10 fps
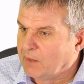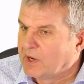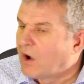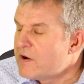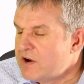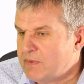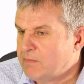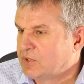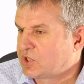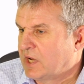I mean, I
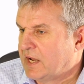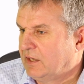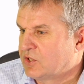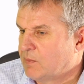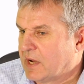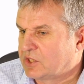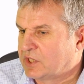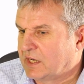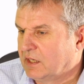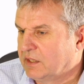remember saying as a
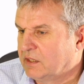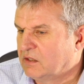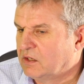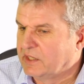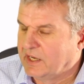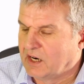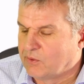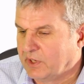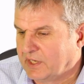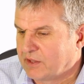match angler that, oh yeah, I
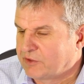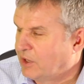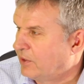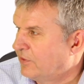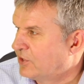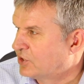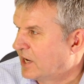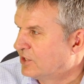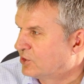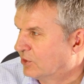want to get thrown in the
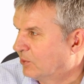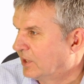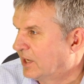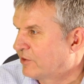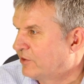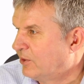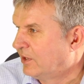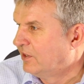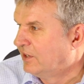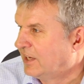Trent, or I want to get thrown
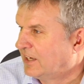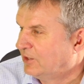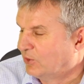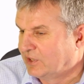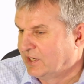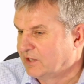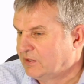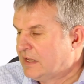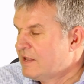in the Nene, or you know,